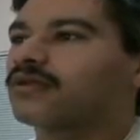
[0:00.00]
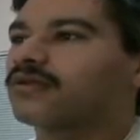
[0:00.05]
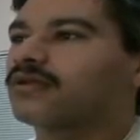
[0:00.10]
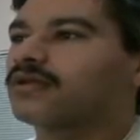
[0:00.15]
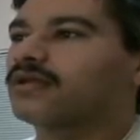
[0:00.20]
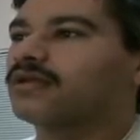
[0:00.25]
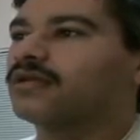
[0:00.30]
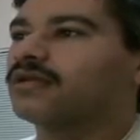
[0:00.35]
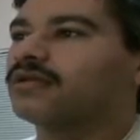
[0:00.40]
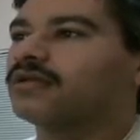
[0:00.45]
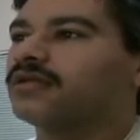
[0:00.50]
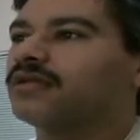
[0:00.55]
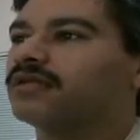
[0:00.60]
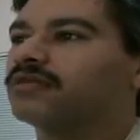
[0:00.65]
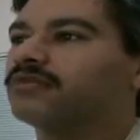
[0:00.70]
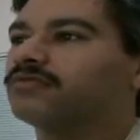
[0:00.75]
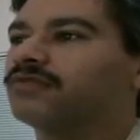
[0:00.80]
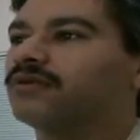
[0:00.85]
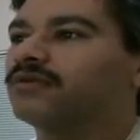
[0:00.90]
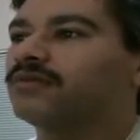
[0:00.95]
And
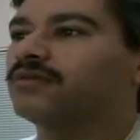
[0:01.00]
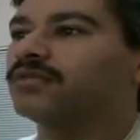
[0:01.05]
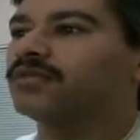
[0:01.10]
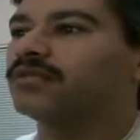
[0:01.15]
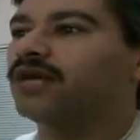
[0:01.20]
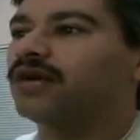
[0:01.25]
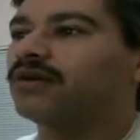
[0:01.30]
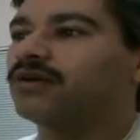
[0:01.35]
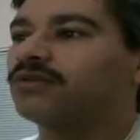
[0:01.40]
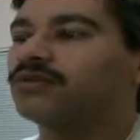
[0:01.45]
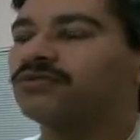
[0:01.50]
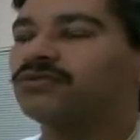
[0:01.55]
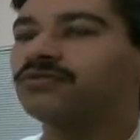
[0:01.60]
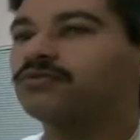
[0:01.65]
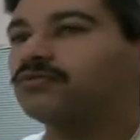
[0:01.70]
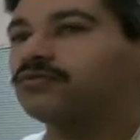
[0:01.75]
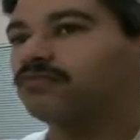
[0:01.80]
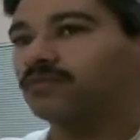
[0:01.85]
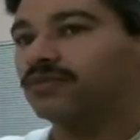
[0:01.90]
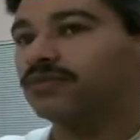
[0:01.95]
that's pretty much how
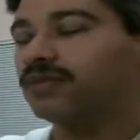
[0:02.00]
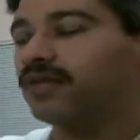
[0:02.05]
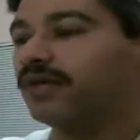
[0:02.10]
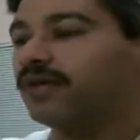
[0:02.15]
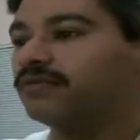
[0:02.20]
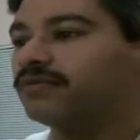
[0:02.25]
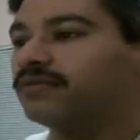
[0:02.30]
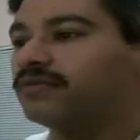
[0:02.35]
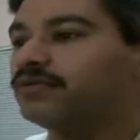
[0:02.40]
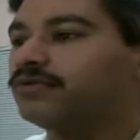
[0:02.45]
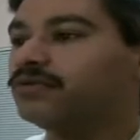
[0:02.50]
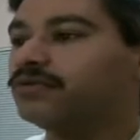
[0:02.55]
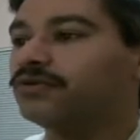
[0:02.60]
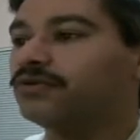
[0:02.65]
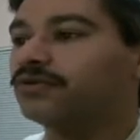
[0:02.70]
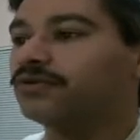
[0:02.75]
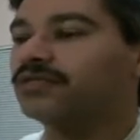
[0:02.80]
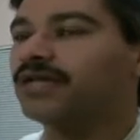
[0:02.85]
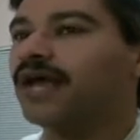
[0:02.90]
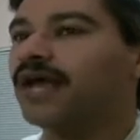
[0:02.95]
you do
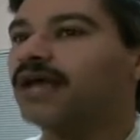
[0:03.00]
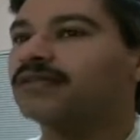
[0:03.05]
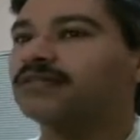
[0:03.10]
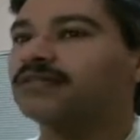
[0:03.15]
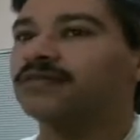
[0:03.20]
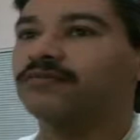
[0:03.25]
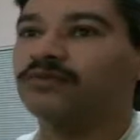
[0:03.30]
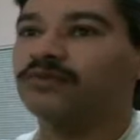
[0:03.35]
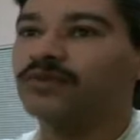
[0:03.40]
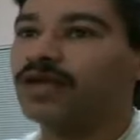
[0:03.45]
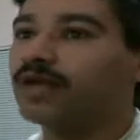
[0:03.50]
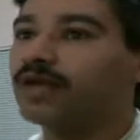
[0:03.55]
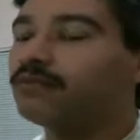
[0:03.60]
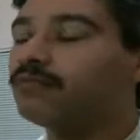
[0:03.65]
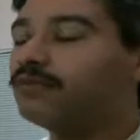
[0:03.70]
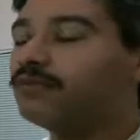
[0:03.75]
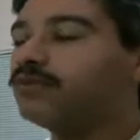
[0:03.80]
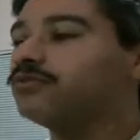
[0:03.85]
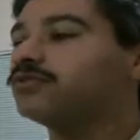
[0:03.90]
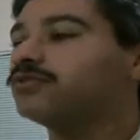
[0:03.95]
your tag team. You get a
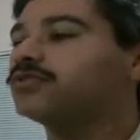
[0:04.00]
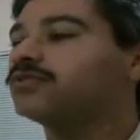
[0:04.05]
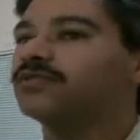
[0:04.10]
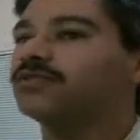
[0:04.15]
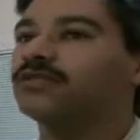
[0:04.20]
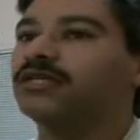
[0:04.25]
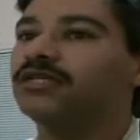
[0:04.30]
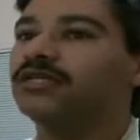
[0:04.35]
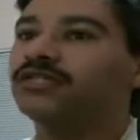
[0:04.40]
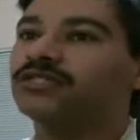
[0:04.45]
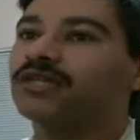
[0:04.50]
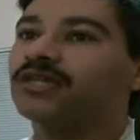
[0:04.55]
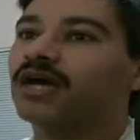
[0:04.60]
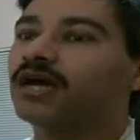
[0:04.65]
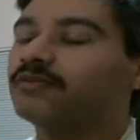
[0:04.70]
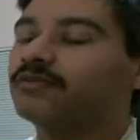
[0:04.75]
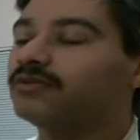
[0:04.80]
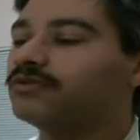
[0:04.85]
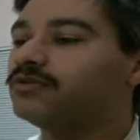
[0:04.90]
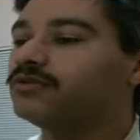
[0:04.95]
boost each
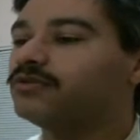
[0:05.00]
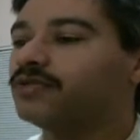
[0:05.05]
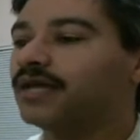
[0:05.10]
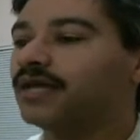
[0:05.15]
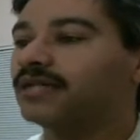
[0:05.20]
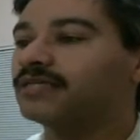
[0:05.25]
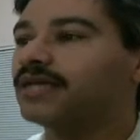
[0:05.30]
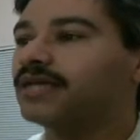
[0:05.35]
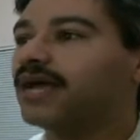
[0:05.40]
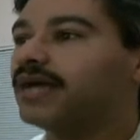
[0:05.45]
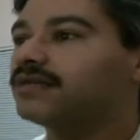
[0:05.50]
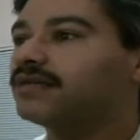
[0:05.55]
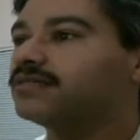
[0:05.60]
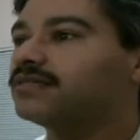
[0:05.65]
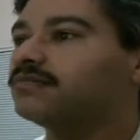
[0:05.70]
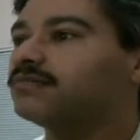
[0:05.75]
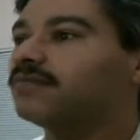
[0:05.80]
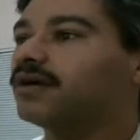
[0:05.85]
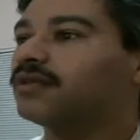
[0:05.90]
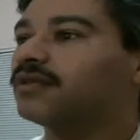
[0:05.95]
time you do that tag
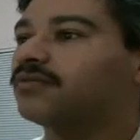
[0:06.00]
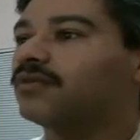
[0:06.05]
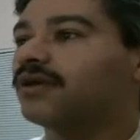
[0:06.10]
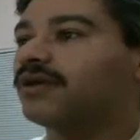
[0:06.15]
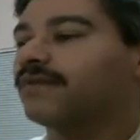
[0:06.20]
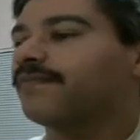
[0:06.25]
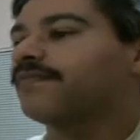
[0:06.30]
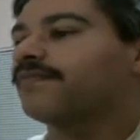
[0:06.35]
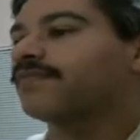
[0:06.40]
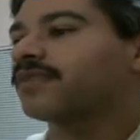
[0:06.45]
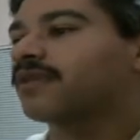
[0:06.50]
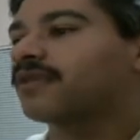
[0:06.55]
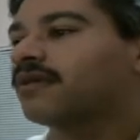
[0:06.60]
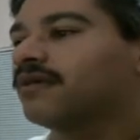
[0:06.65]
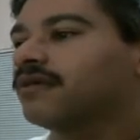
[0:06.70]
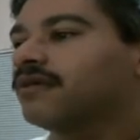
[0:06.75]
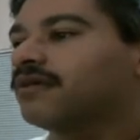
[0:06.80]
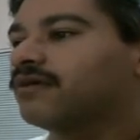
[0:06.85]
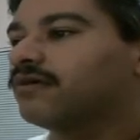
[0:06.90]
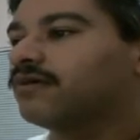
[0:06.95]
team, by the way.
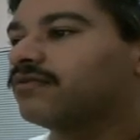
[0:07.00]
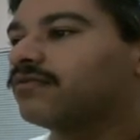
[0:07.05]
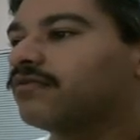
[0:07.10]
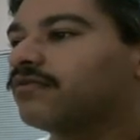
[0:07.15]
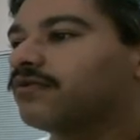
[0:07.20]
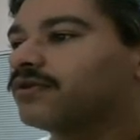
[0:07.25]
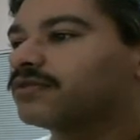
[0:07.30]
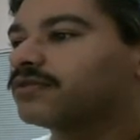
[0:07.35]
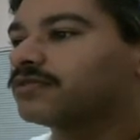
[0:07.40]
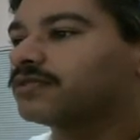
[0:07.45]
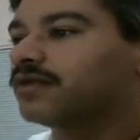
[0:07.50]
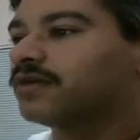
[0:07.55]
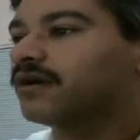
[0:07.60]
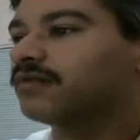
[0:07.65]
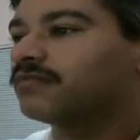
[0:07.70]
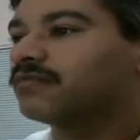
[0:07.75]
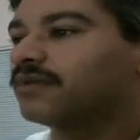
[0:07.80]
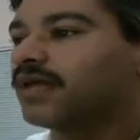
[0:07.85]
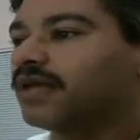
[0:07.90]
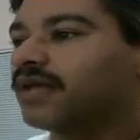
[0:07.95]
Of course,
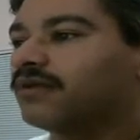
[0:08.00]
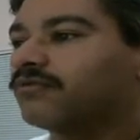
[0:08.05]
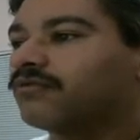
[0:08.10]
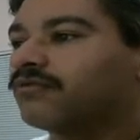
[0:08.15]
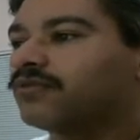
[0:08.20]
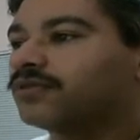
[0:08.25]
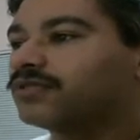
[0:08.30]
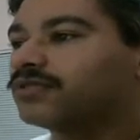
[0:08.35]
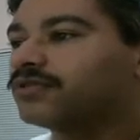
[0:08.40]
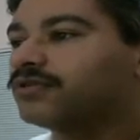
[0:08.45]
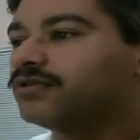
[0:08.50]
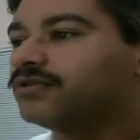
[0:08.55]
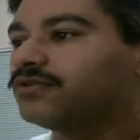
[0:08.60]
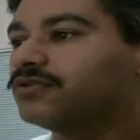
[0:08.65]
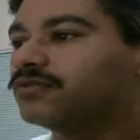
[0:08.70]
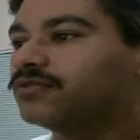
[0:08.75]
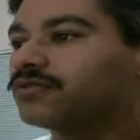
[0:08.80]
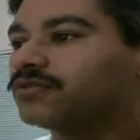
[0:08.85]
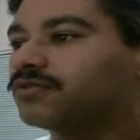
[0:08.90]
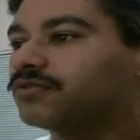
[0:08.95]
and of course you could
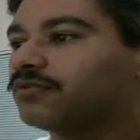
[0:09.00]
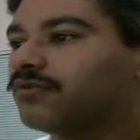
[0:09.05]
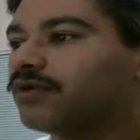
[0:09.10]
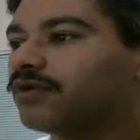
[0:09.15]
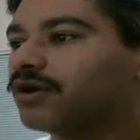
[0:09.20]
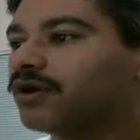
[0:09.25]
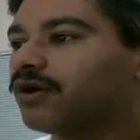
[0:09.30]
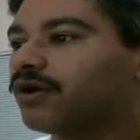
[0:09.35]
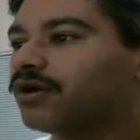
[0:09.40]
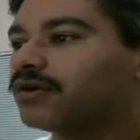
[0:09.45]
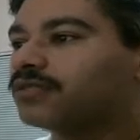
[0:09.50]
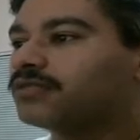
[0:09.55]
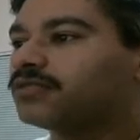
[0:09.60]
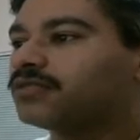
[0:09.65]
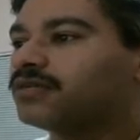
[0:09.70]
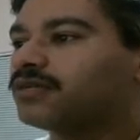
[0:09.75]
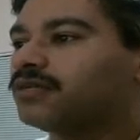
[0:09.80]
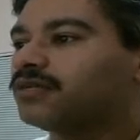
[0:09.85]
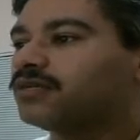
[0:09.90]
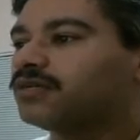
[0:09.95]
use your support
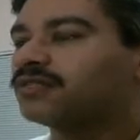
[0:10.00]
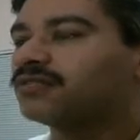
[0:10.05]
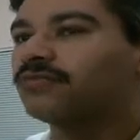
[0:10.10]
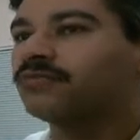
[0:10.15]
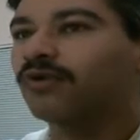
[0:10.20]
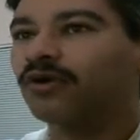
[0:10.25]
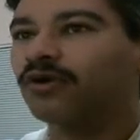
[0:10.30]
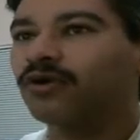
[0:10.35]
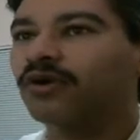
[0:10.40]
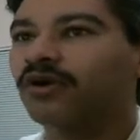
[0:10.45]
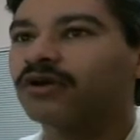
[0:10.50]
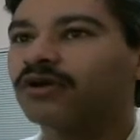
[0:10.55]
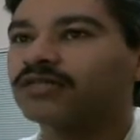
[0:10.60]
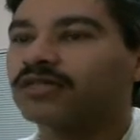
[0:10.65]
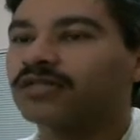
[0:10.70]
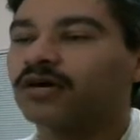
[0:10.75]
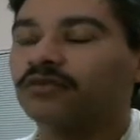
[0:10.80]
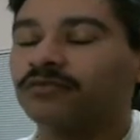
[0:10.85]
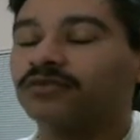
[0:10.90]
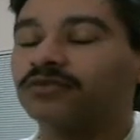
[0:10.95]
cards. Your support
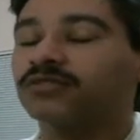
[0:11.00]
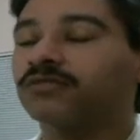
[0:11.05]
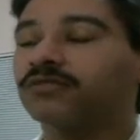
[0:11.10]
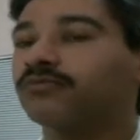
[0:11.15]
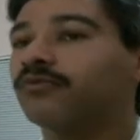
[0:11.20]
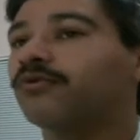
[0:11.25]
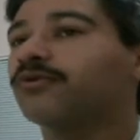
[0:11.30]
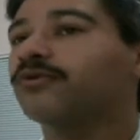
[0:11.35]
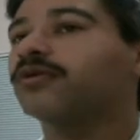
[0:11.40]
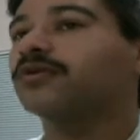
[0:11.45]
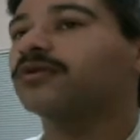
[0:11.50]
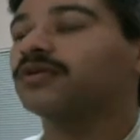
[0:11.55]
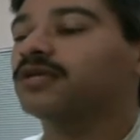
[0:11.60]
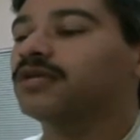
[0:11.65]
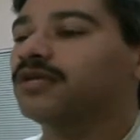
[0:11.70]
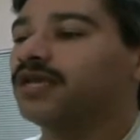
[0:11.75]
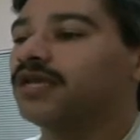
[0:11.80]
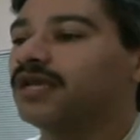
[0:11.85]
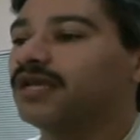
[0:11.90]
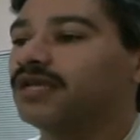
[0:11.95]
cards help you support
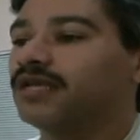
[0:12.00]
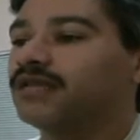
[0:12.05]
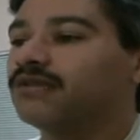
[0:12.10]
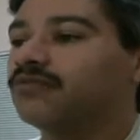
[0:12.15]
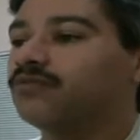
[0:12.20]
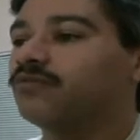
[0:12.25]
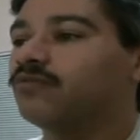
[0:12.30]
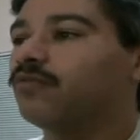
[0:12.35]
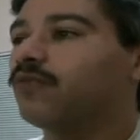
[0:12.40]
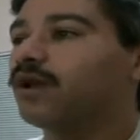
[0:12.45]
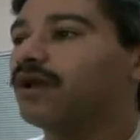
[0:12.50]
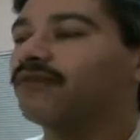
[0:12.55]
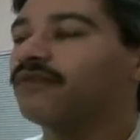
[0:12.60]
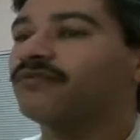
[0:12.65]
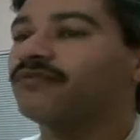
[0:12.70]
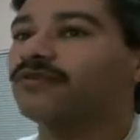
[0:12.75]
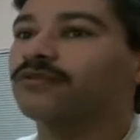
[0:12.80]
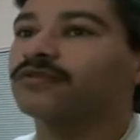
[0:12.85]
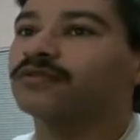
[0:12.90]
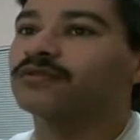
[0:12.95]
in
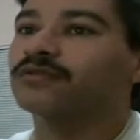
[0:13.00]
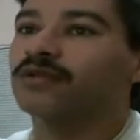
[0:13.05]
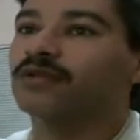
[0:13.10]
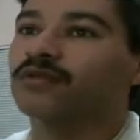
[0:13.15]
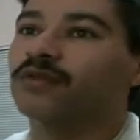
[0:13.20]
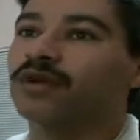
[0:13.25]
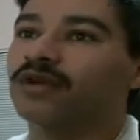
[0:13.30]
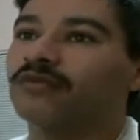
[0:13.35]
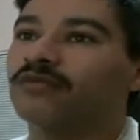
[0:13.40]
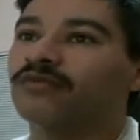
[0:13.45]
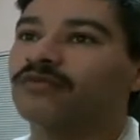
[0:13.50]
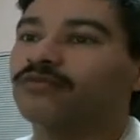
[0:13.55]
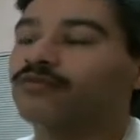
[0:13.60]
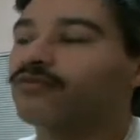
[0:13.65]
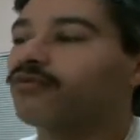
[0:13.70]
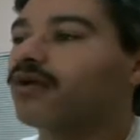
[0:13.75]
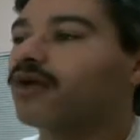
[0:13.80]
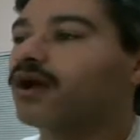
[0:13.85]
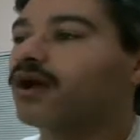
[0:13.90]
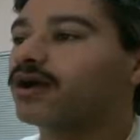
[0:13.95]
whatever
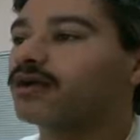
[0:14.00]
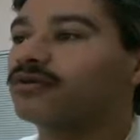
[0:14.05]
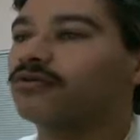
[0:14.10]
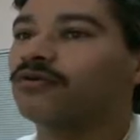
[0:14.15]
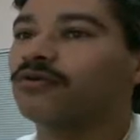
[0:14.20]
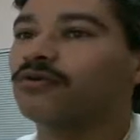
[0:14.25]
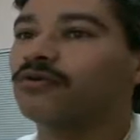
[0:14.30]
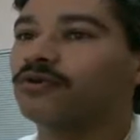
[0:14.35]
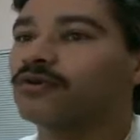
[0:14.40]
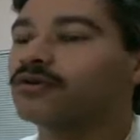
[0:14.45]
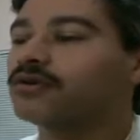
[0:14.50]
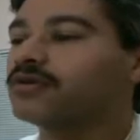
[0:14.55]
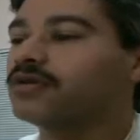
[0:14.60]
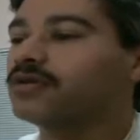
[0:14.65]
proc or